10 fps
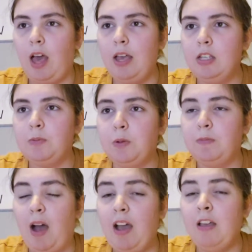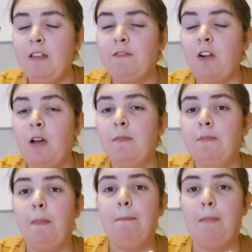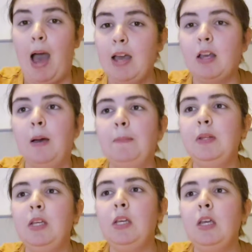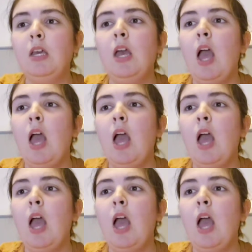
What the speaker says: that is provided from my company,